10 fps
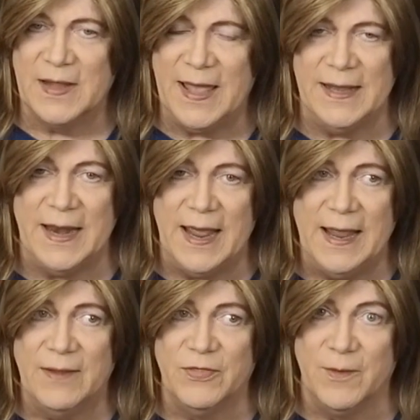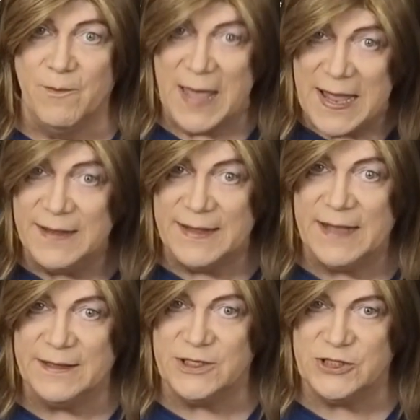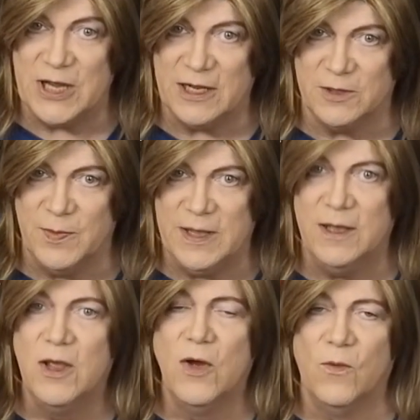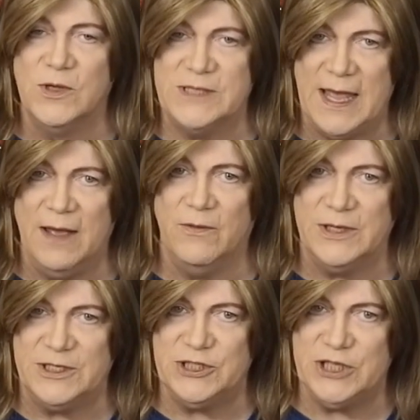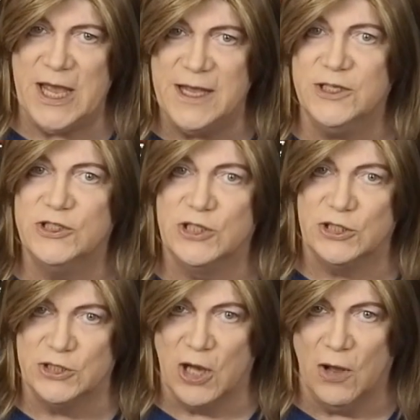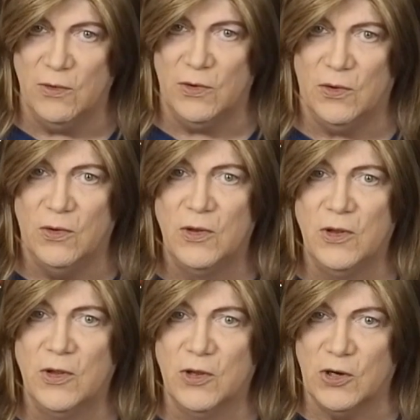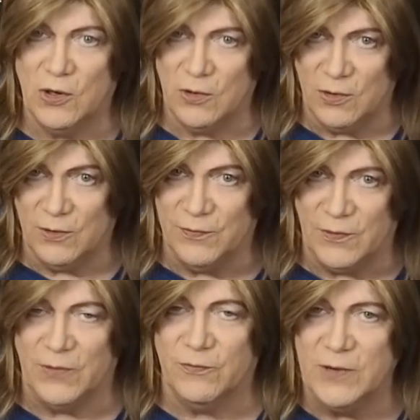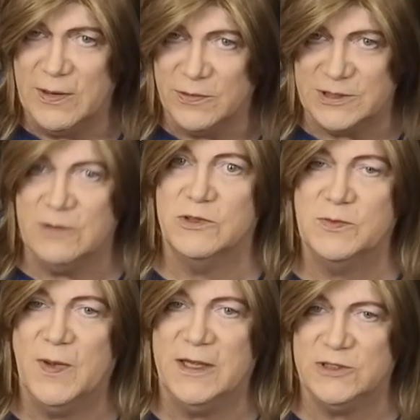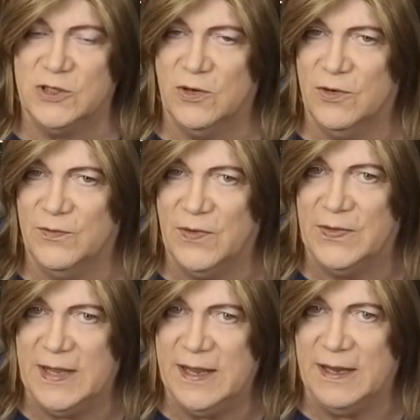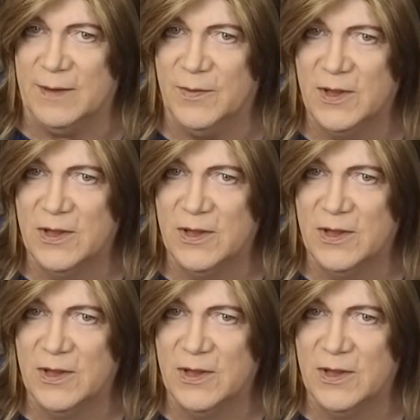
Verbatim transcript: And the main thing that shocked me was how it changed the tonal curve or the frequency response curve on the amp.